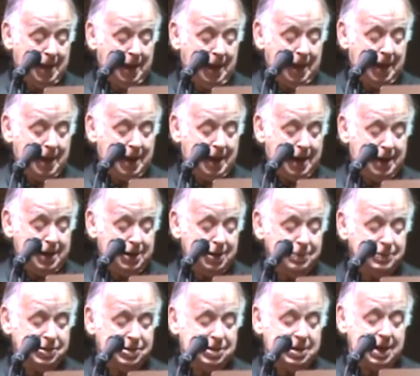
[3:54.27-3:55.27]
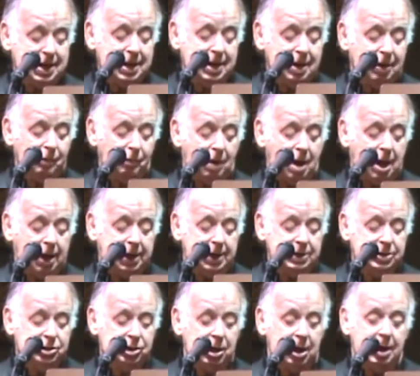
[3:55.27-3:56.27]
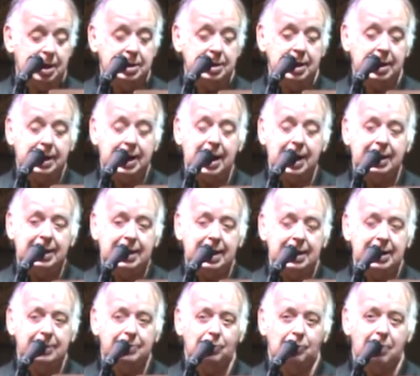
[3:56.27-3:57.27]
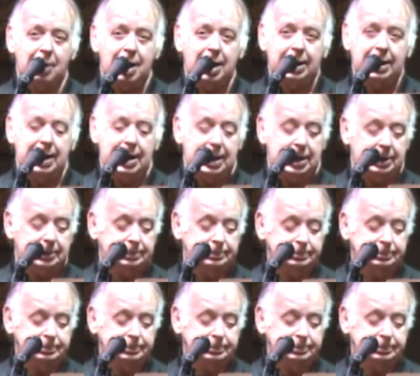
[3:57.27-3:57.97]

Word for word: Uh, you sit in a rocking chair and you can't get it rocking.